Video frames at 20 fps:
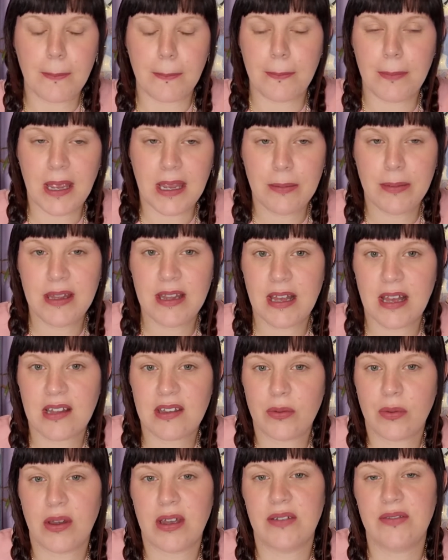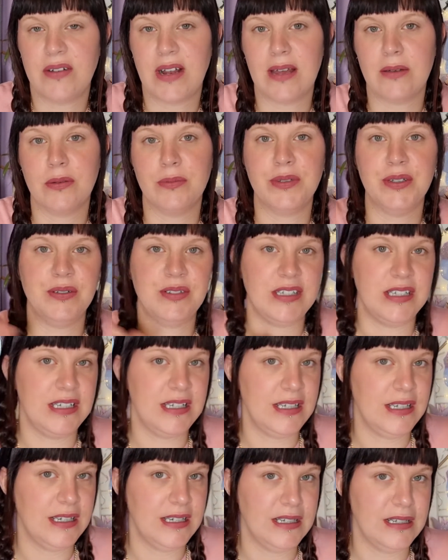maybe that's why Flower
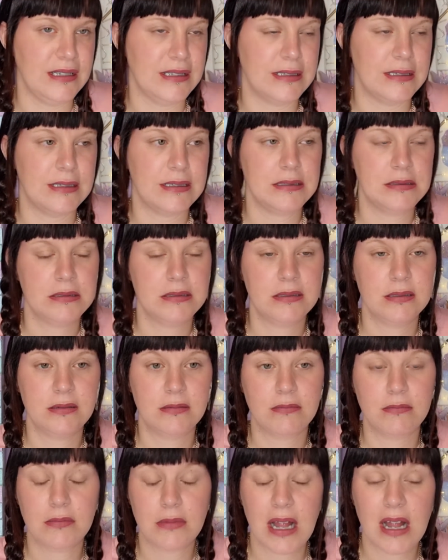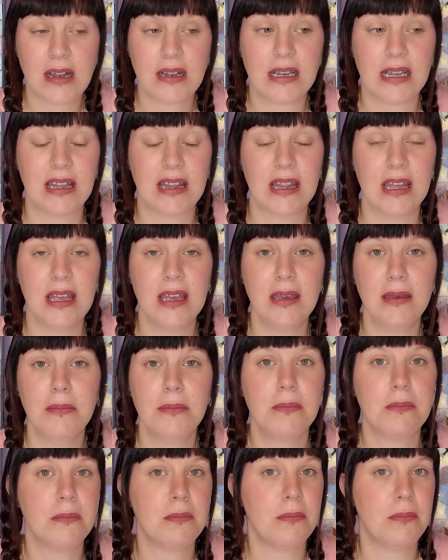Beauty is leaving.
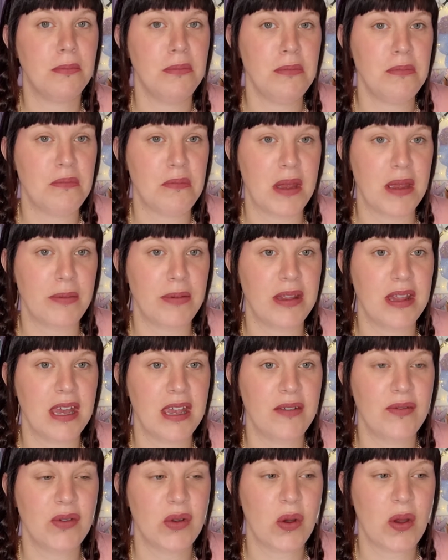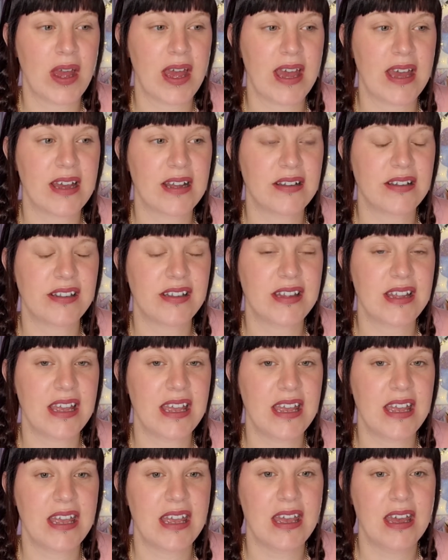Maybe they've not had
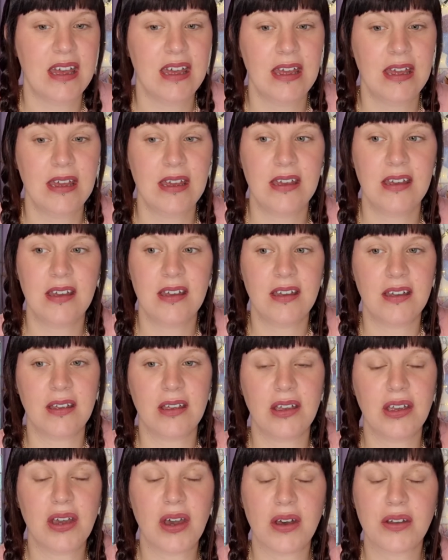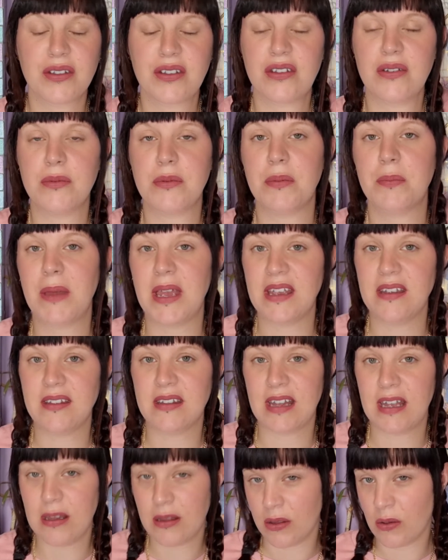the customer
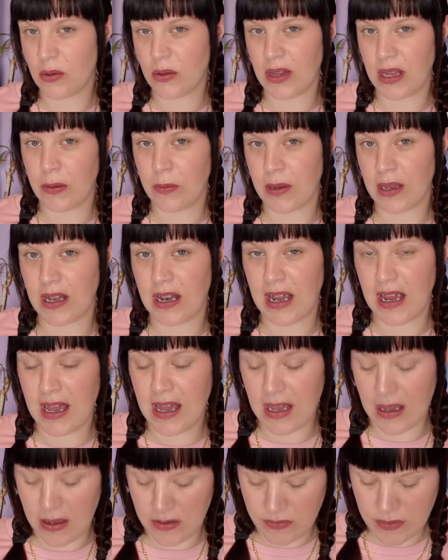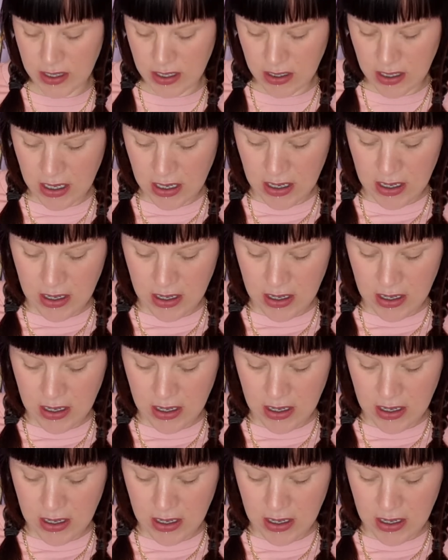base they thought they were going to have. And